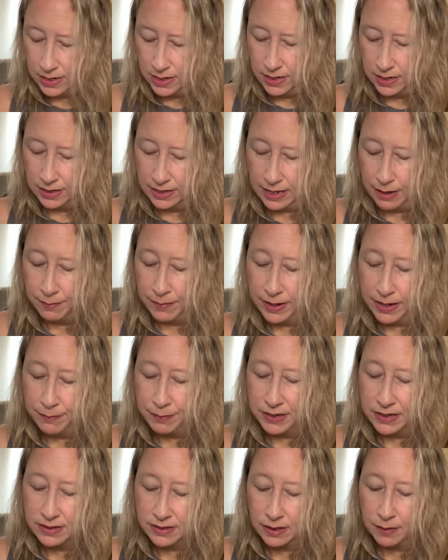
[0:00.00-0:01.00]
And that might
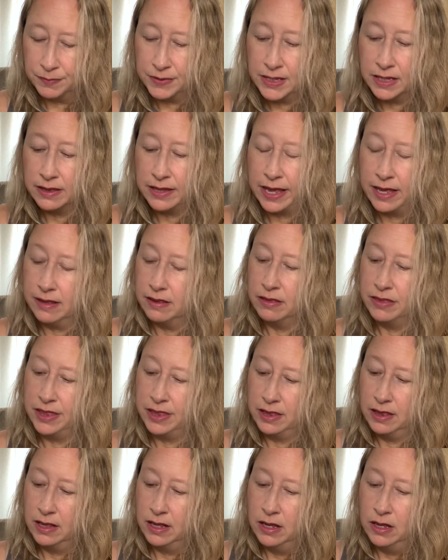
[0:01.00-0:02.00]
be something that
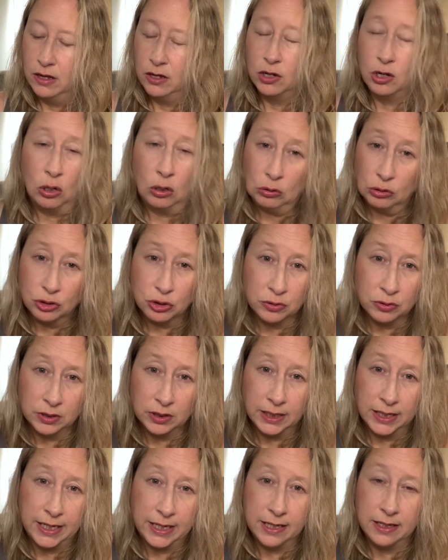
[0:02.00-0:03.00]

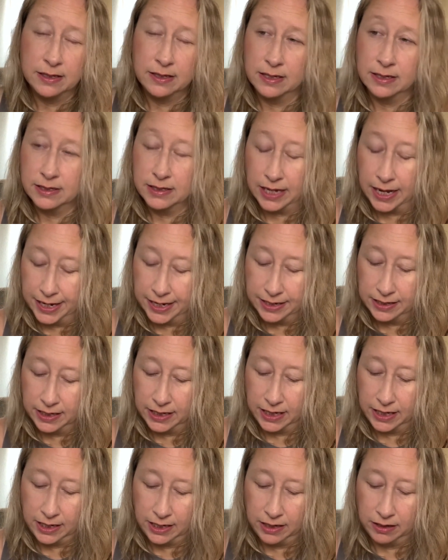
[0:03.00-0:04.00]
culturally,
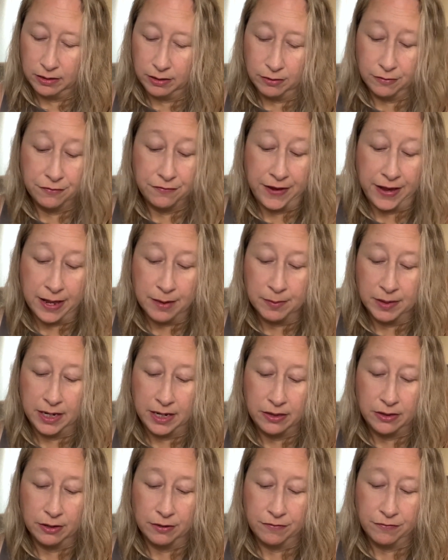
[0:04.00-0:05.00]
society, their
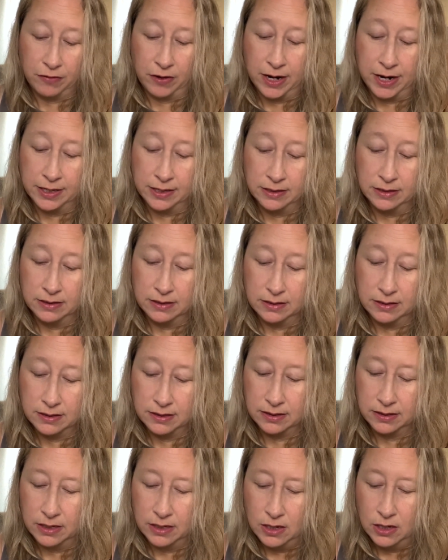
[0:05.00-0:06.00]
family, their friends